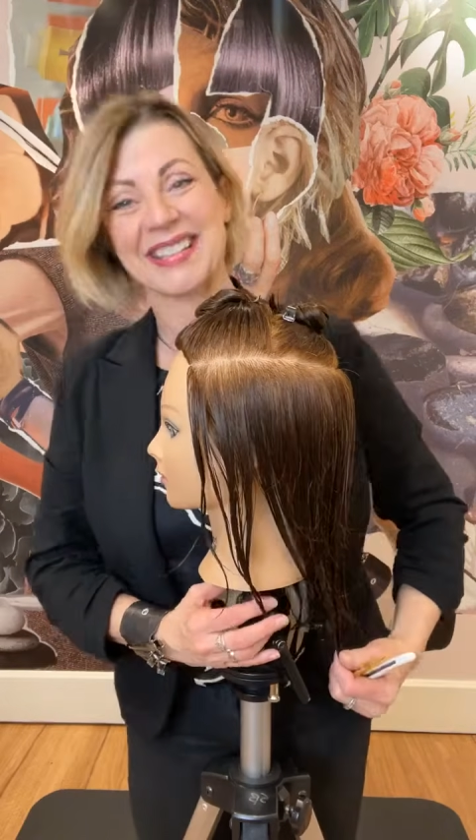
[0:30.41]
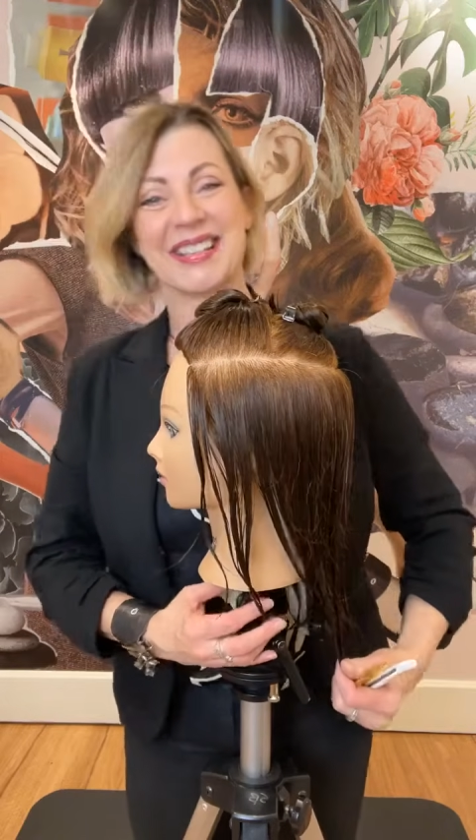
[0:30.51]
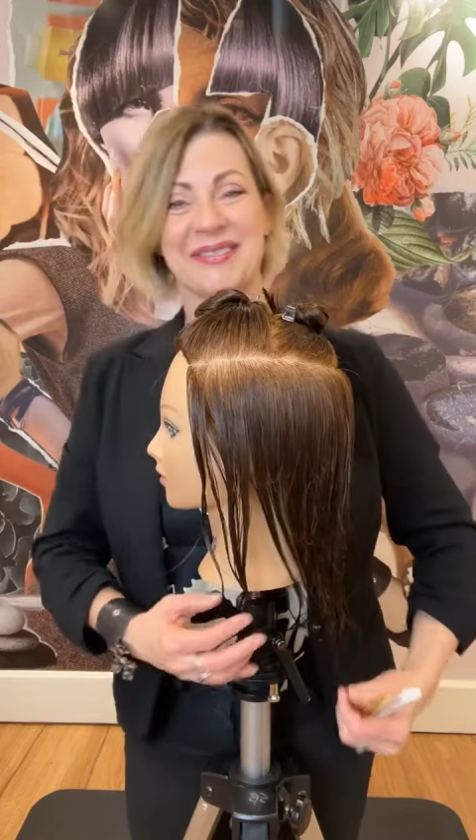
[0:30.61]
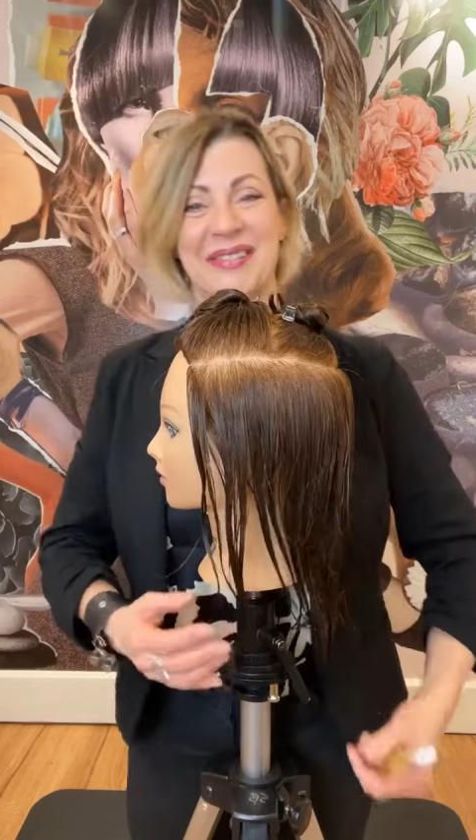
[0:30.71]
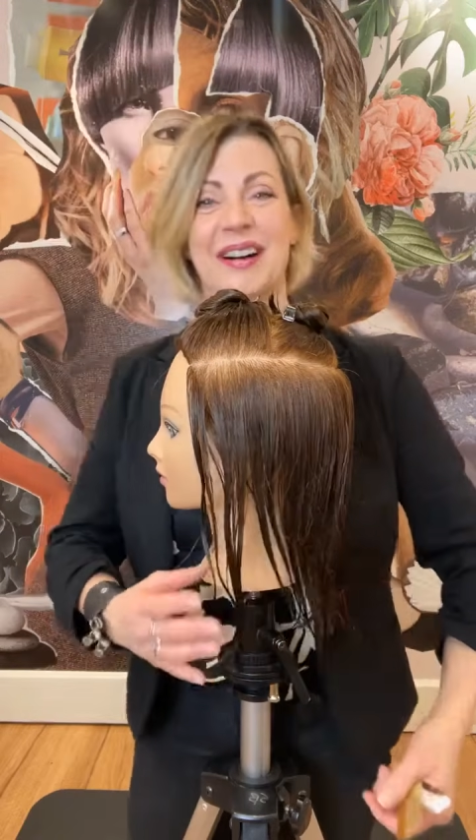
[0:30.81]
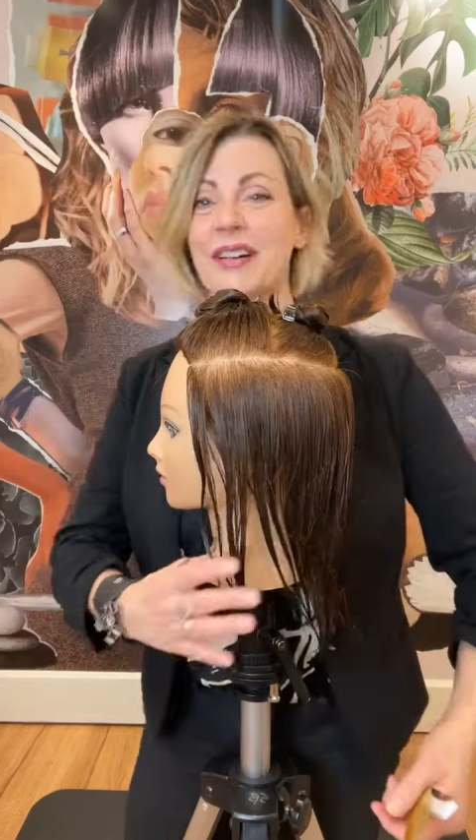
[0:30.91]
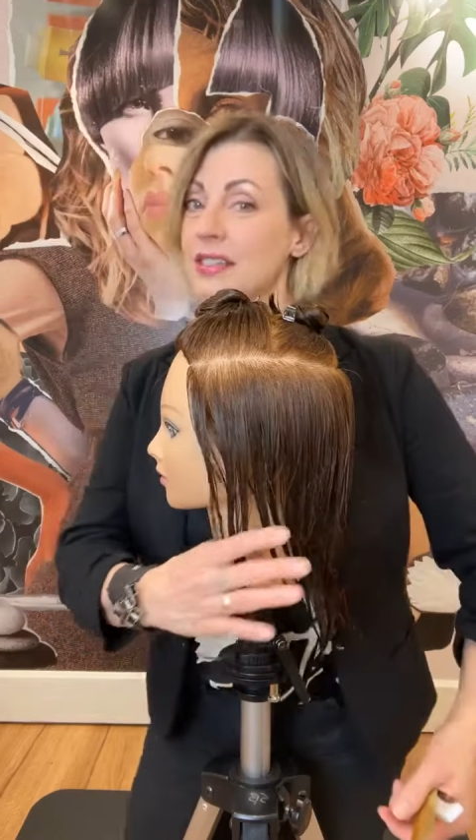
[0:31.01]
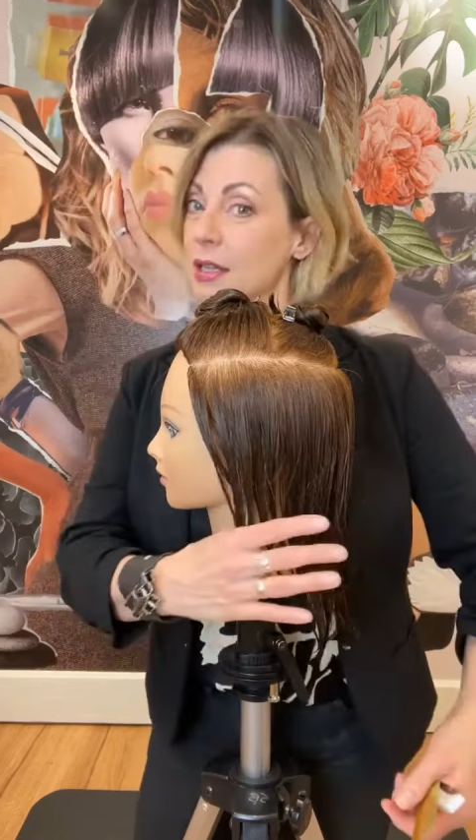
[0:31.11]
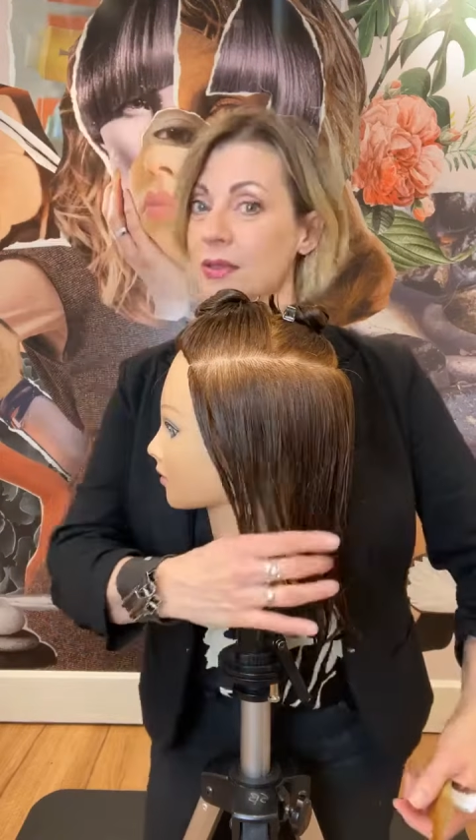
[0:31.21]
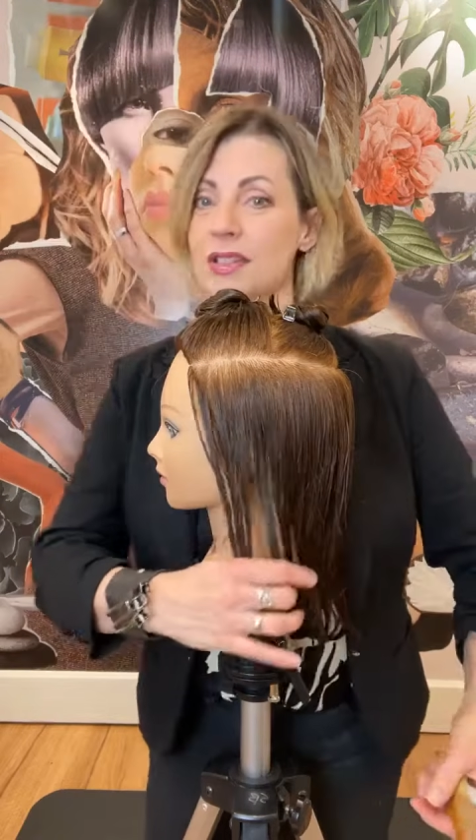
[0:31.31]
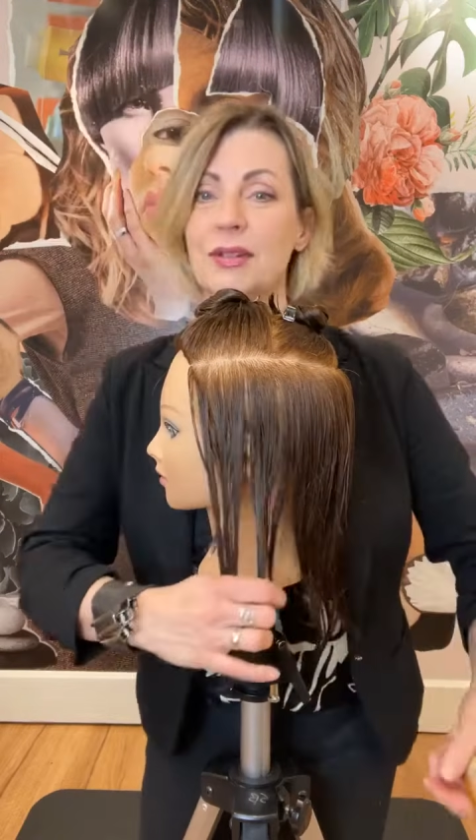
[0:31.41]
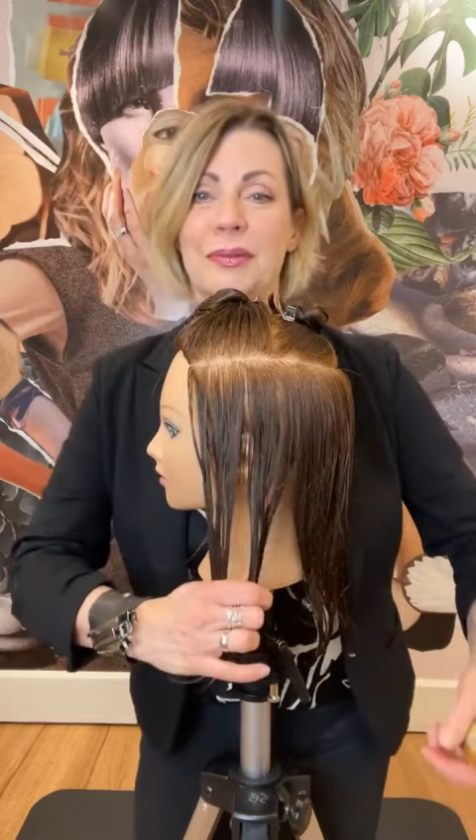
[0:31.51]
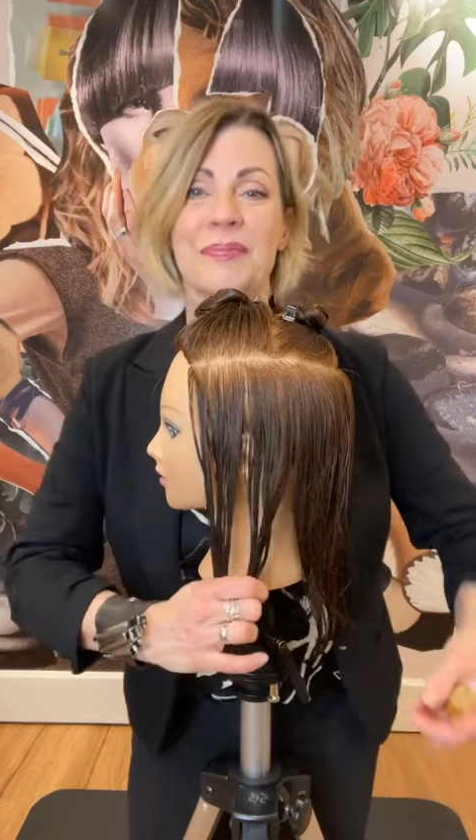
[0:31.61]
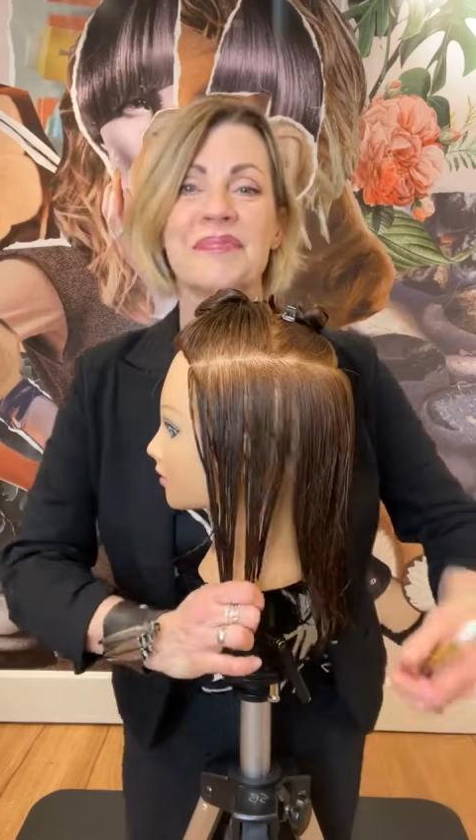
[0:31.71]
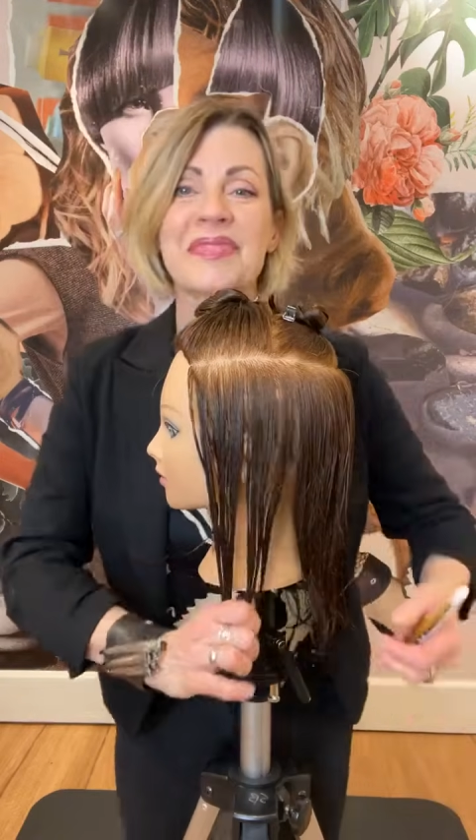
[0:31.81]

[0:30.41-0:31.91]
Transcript: so I'll see you soon.